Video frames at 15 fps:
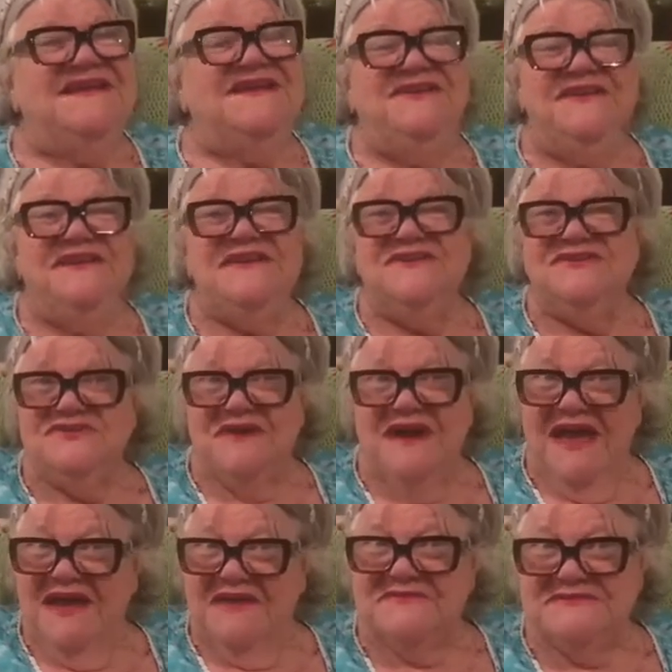you need to
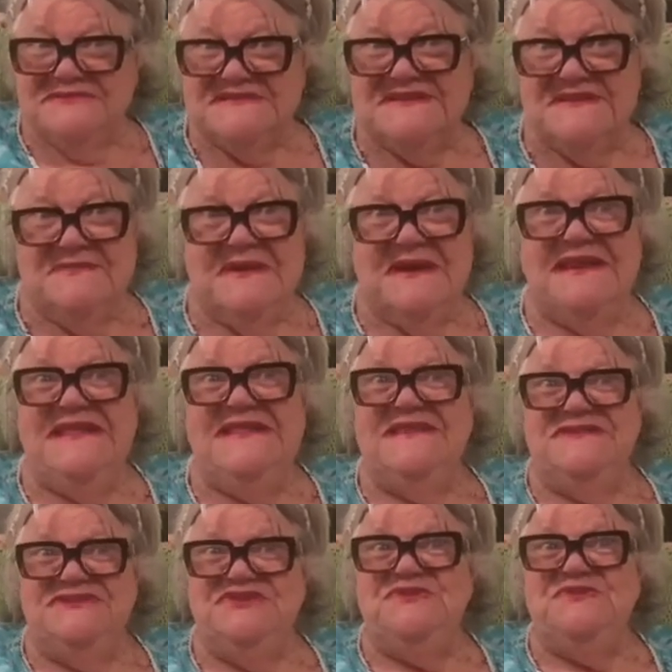try it with somebody
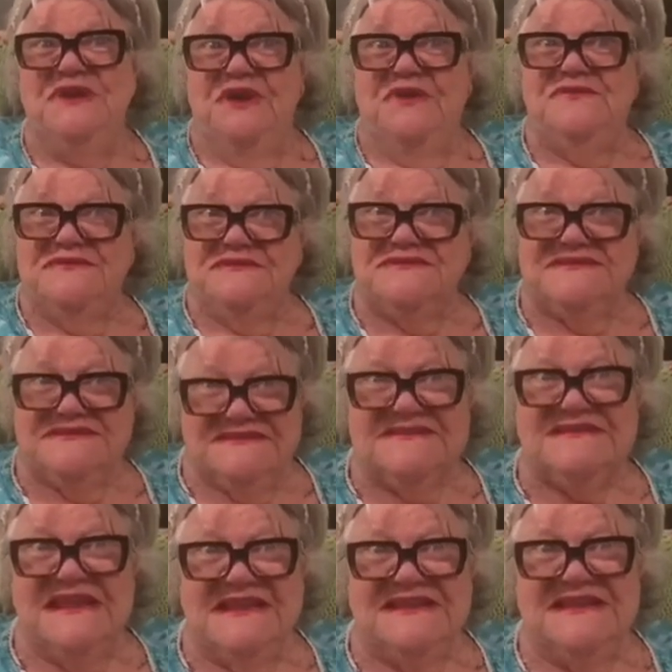that you know that's,
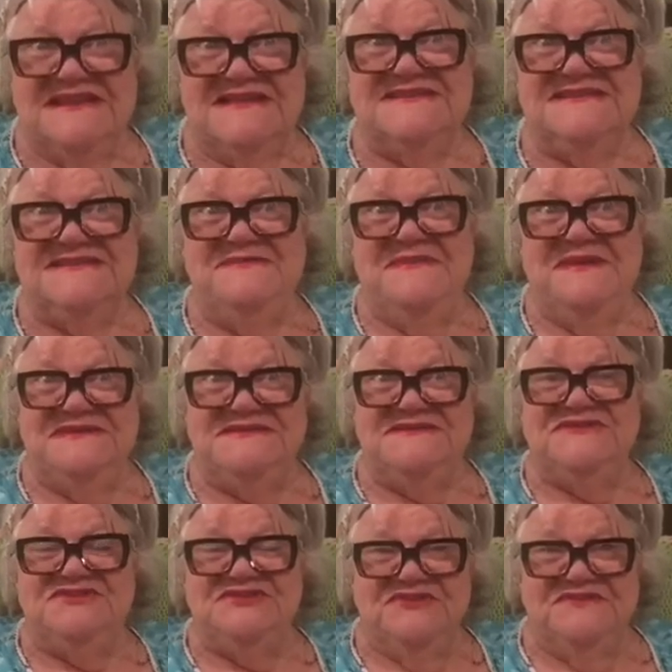that does the
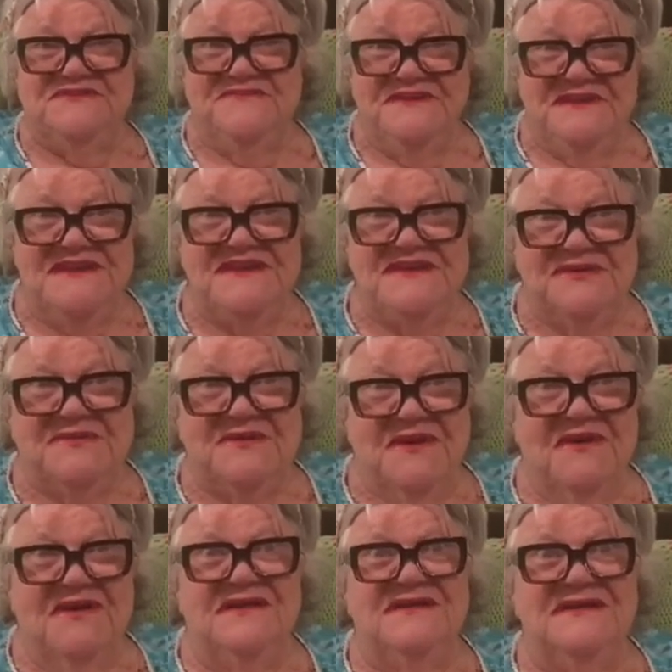messenger video
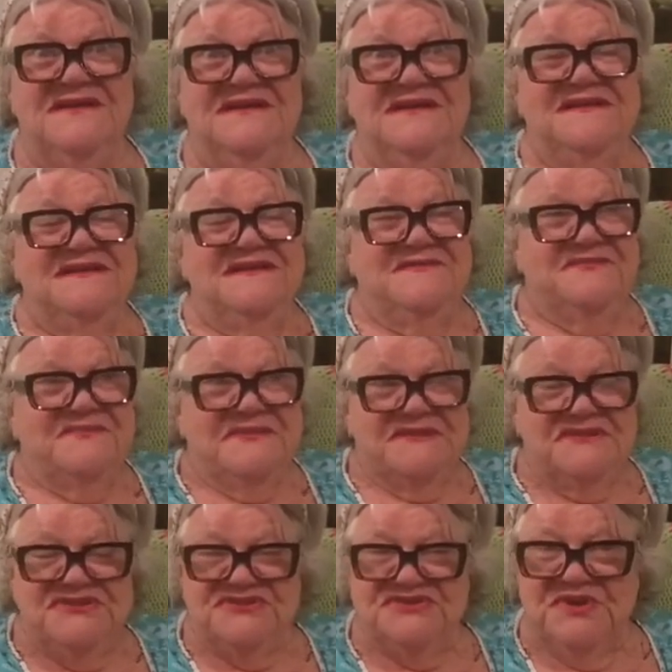call.
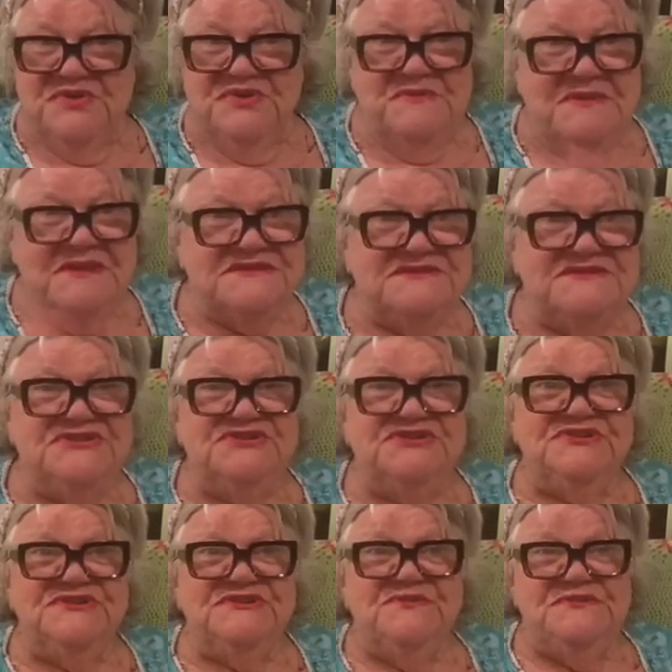You just go to
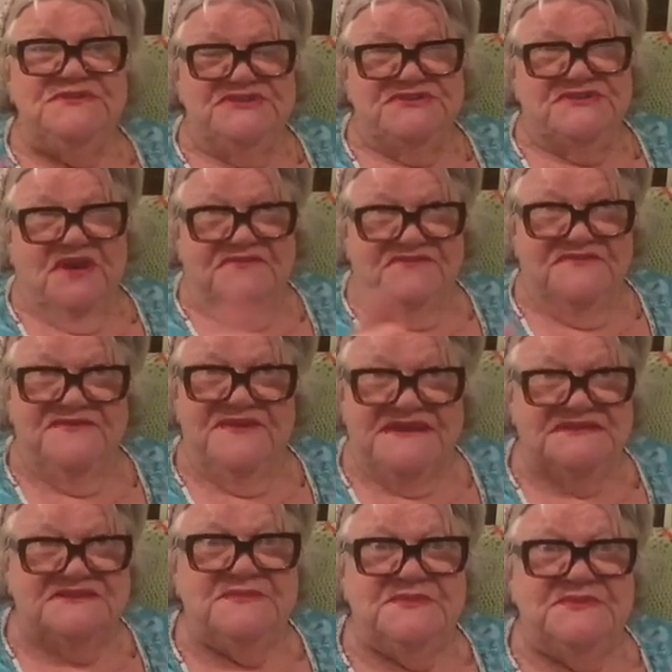Messenger, which is off of
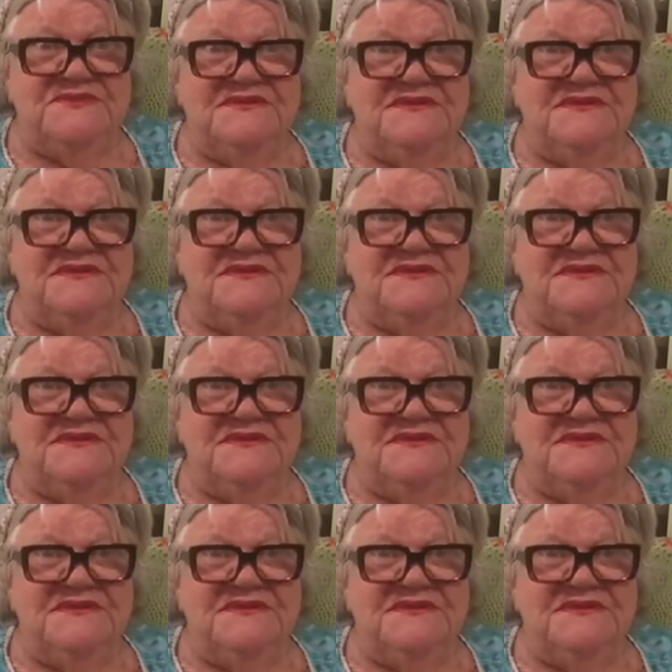Facebook,